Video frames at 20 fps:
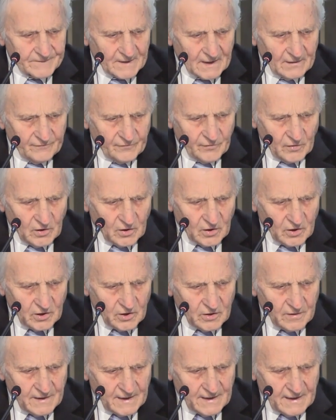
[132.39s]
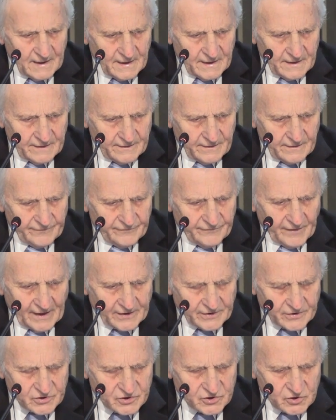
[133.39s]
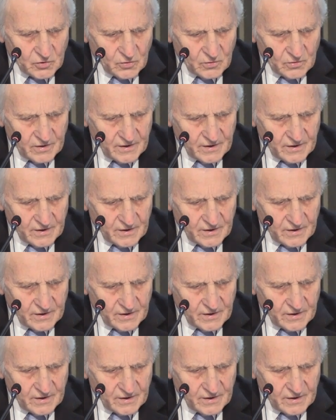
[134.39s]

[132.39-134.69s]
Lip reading: for the financial